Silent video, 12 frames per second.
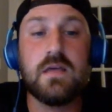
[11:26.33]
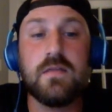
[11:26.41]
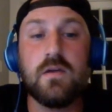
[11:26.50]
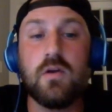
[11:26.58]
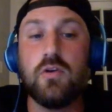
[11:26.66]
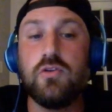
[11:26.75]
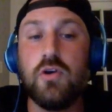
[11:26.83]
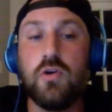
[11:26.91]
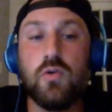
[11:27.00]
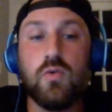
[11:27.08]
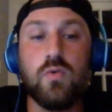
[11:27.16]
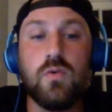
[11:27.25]
there are
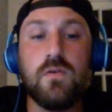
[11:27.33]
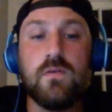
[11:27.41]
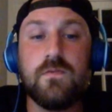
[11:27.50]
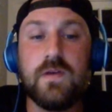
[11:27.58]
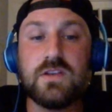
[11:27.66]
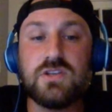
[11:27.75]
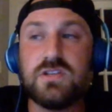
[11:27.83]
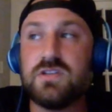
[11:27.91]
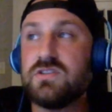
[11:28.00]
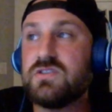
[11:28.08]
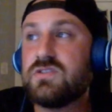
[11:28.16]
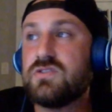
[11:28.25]
no
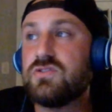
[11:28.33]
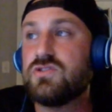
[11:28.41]
fetches,